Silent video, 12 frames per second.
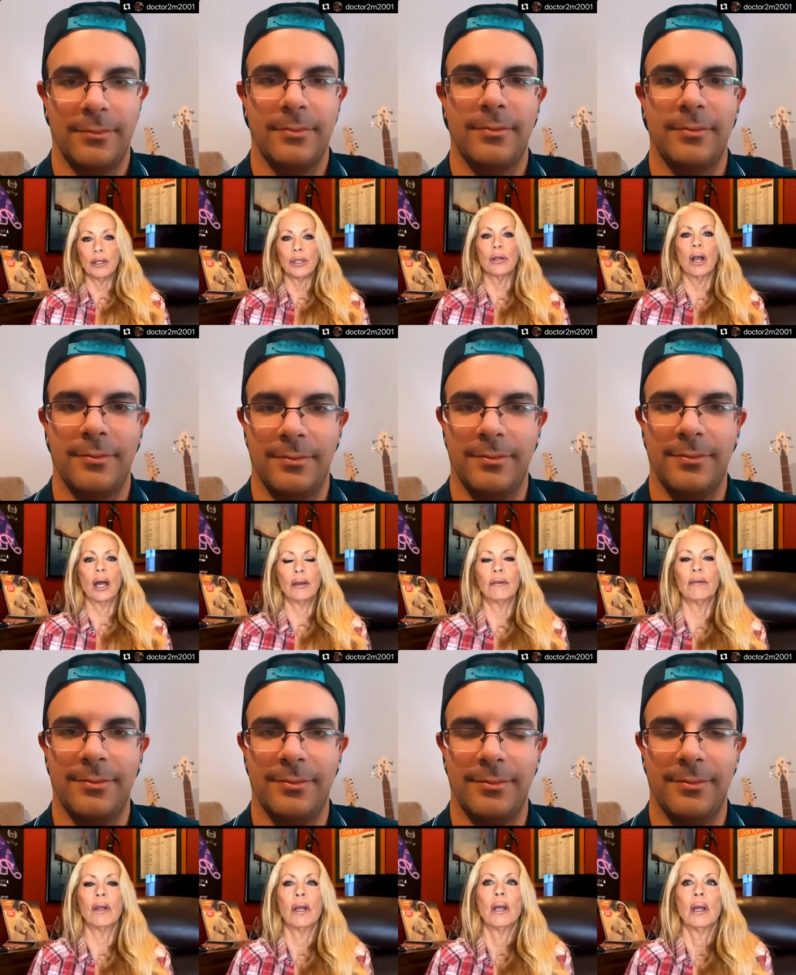Speaker 1: kind of
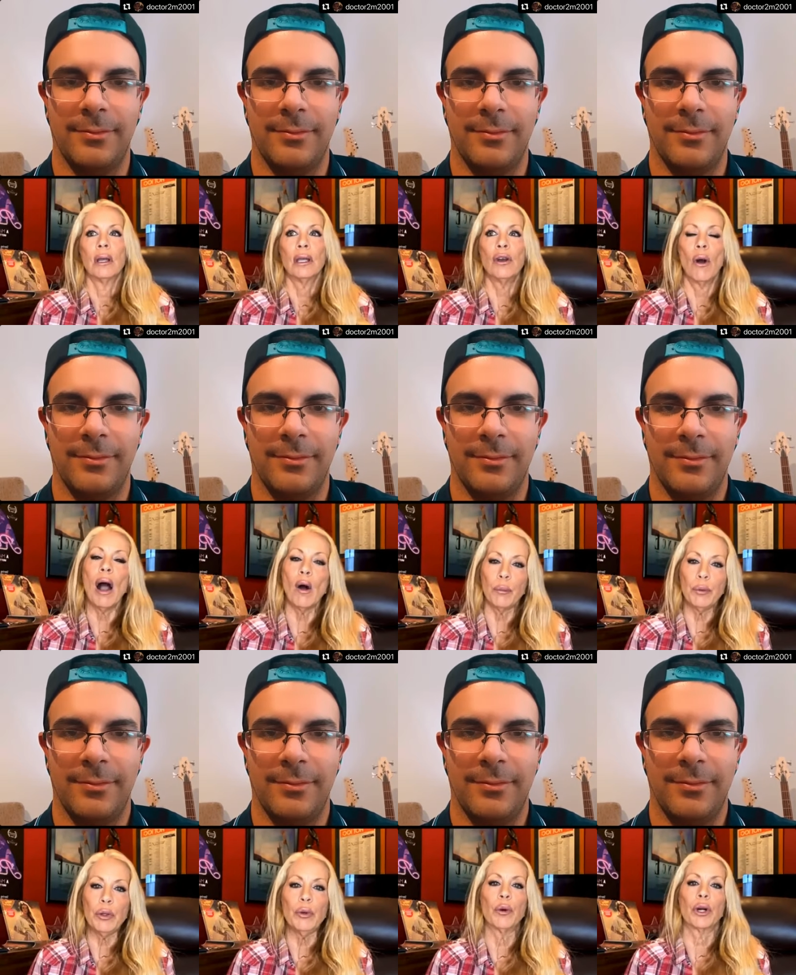you know help
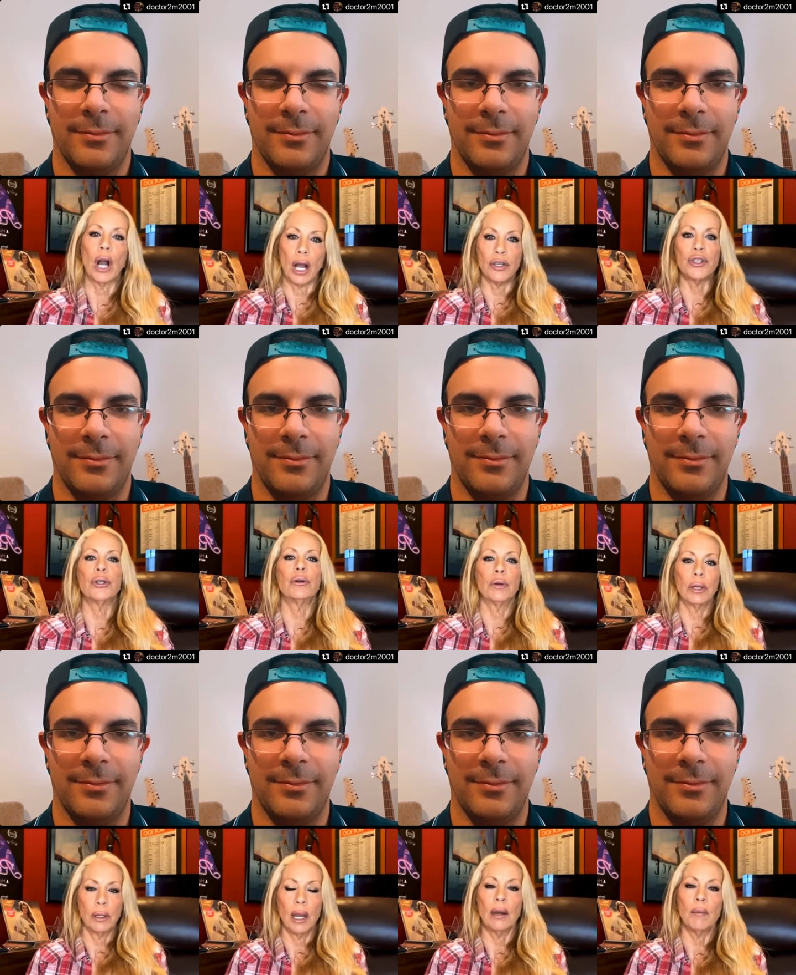you or guide you and,
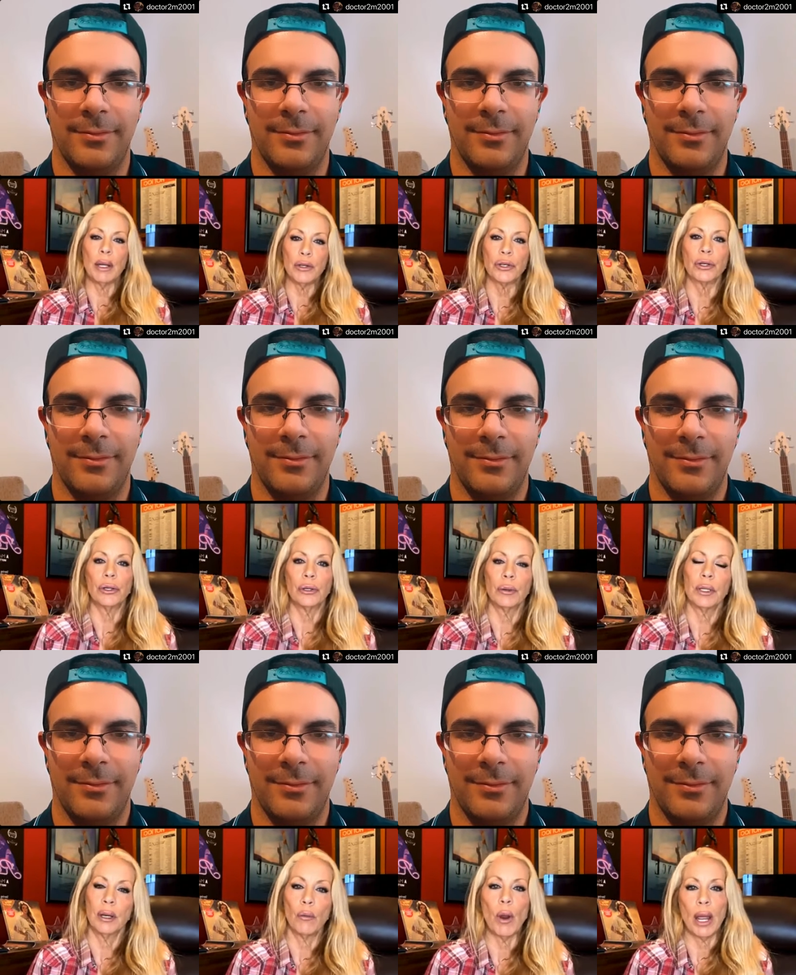and mentor you in,
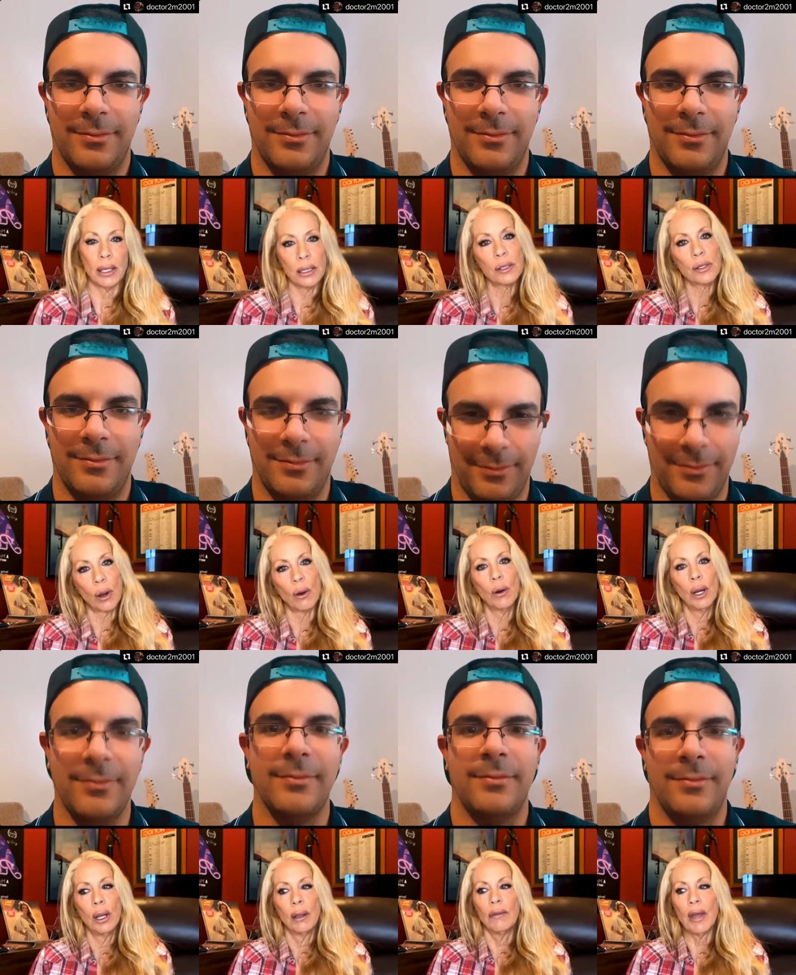in ways so
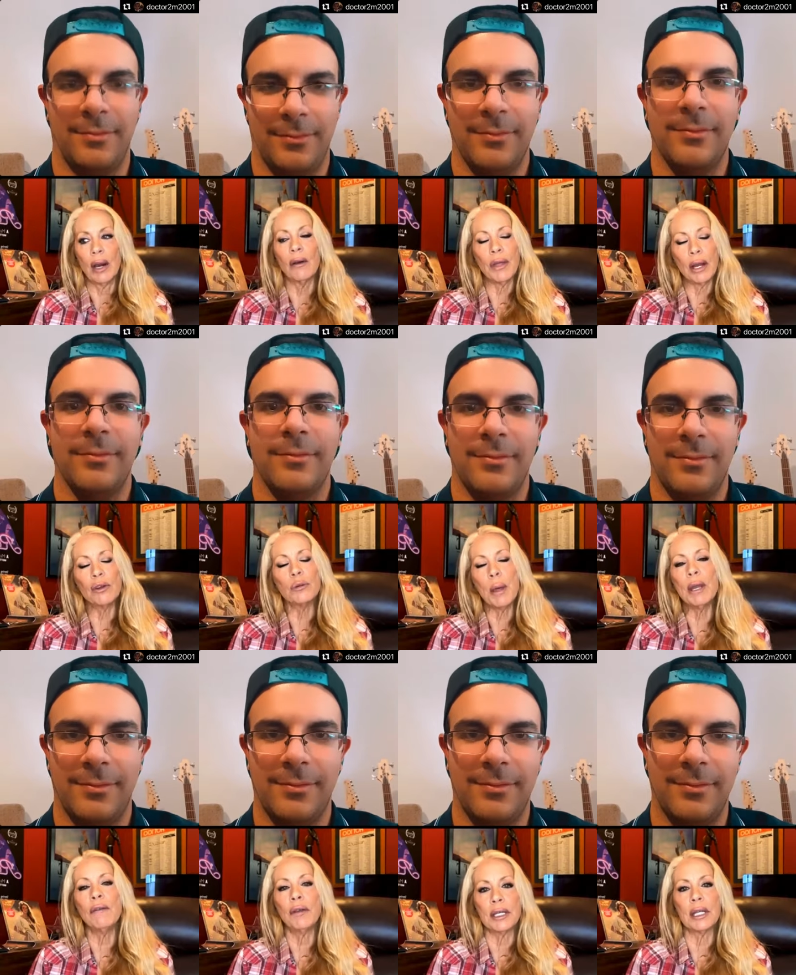there, there's
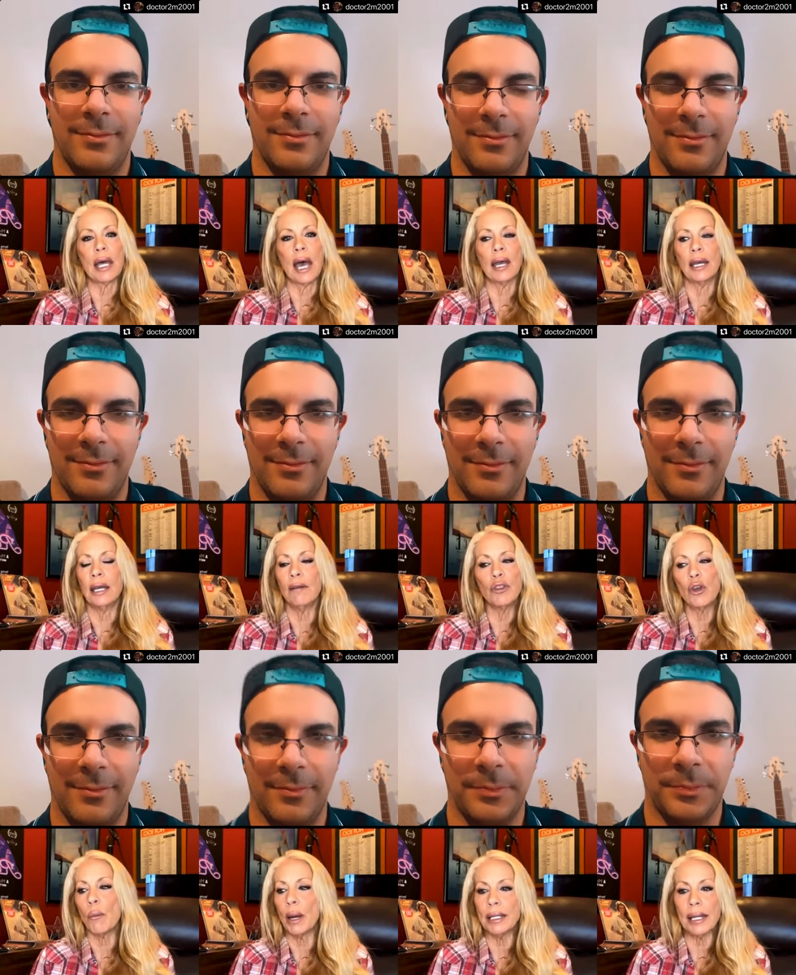benefit to that and even though
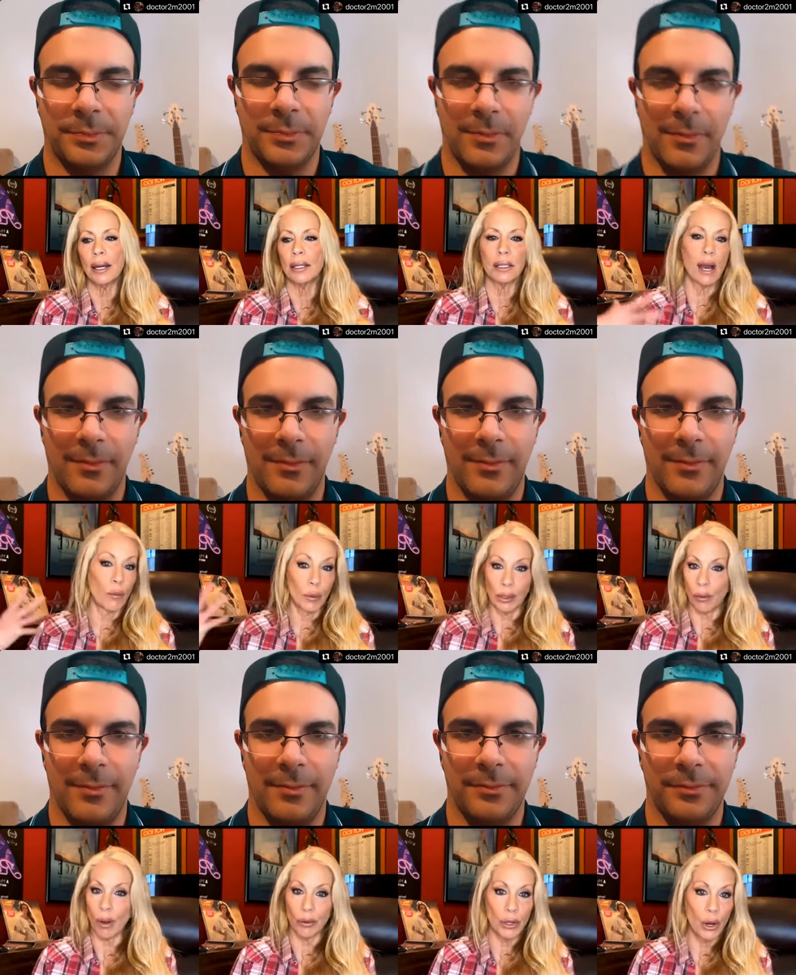my dad is not really
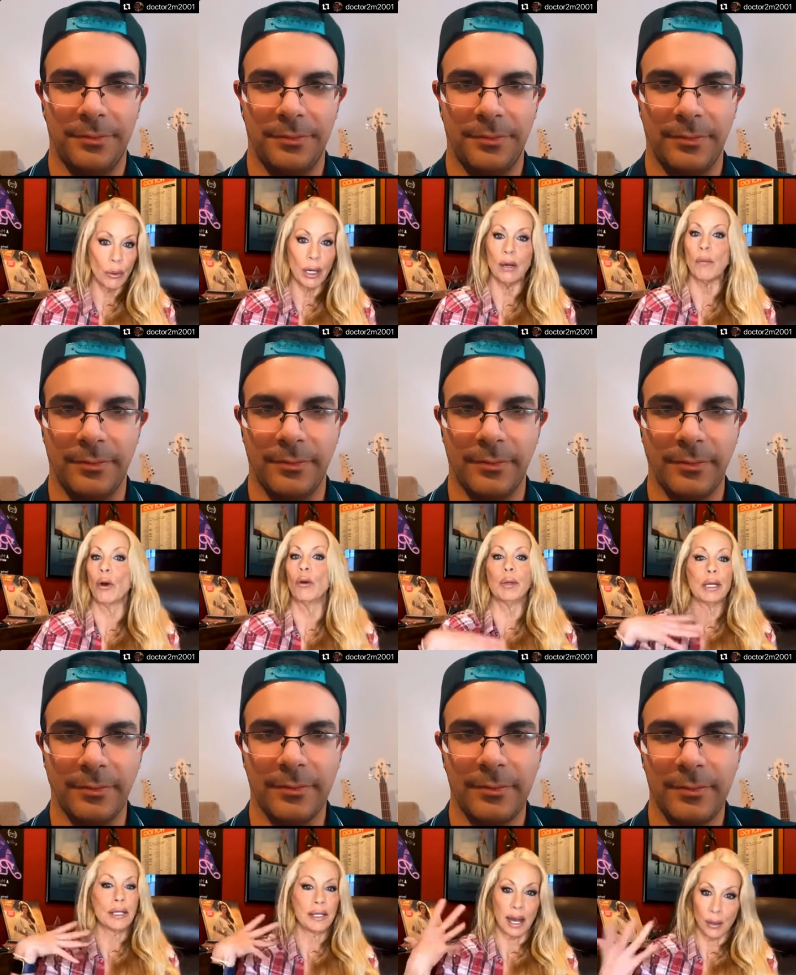well known anymore because he
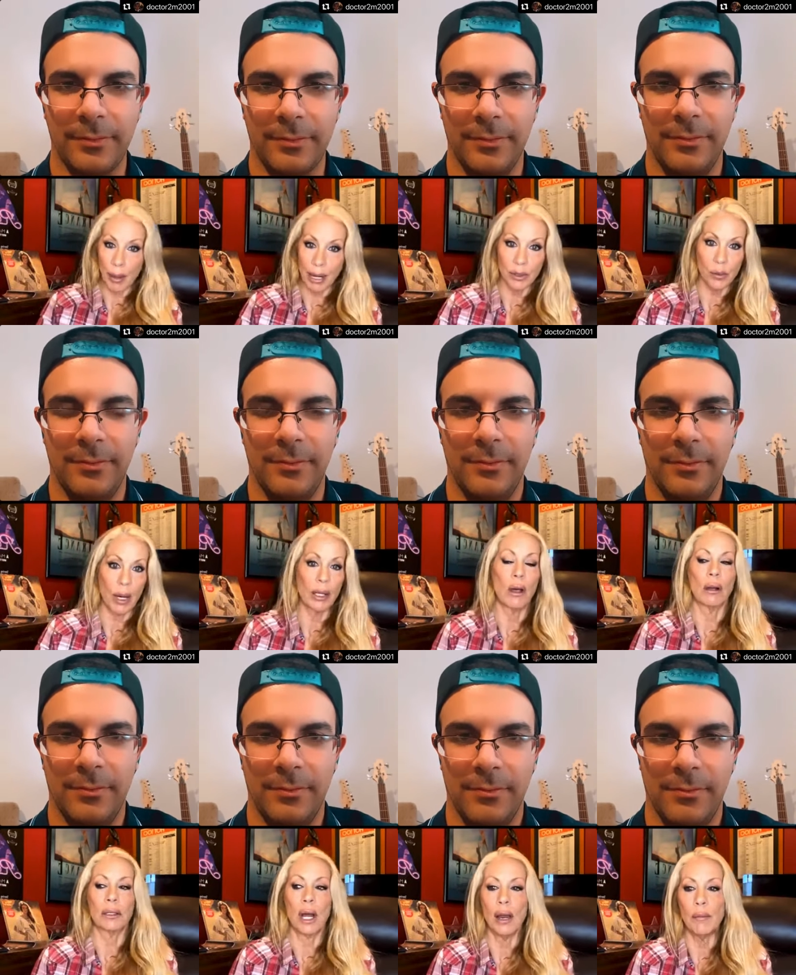died passed away a long
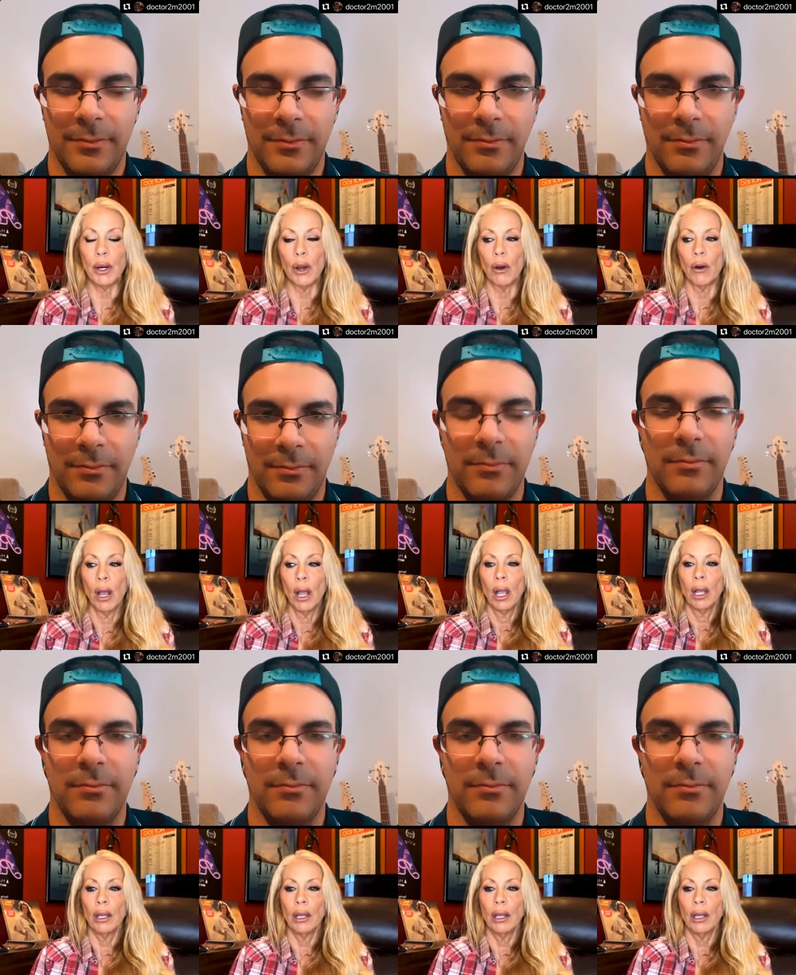time ago you